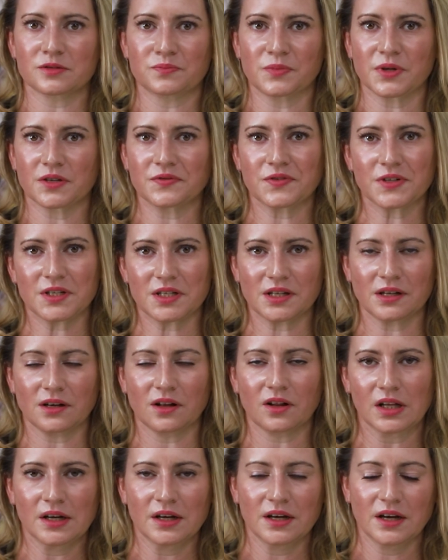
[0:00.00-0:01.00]
as big of a
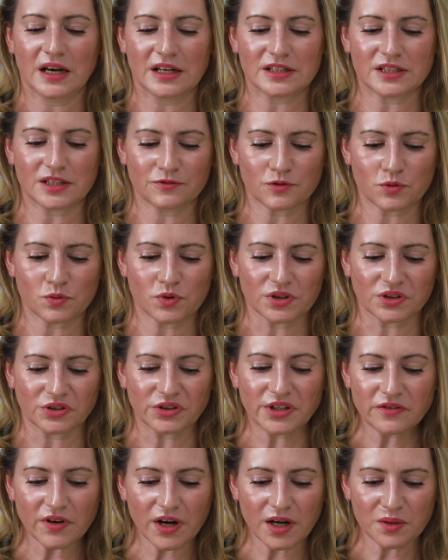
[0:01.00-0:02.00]
deal as if it were a
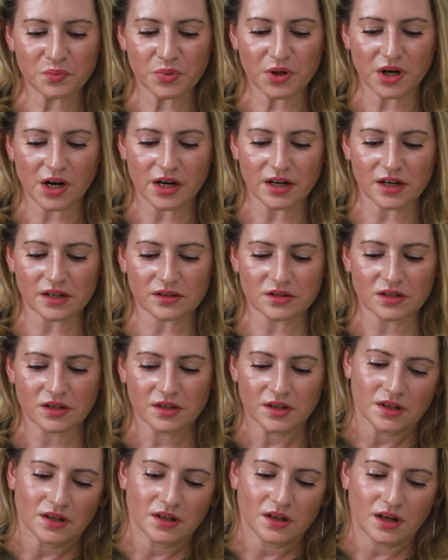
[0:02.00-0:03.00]
leave on product.
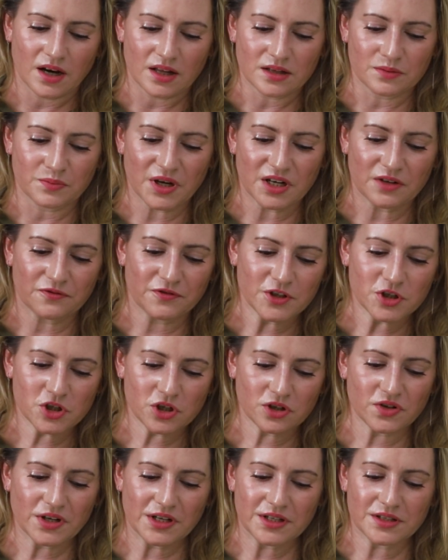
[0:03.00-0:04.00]
Uh, the beneficial
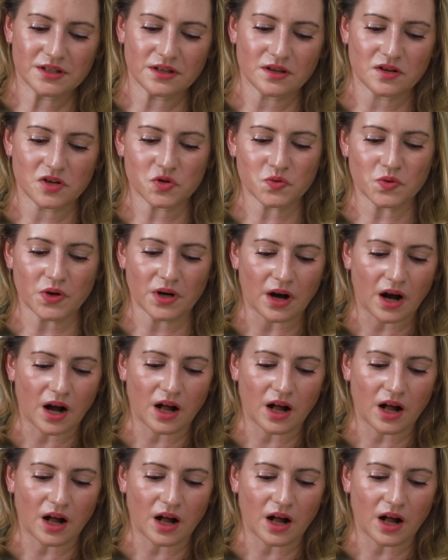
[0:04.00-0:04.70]
ingredients in this one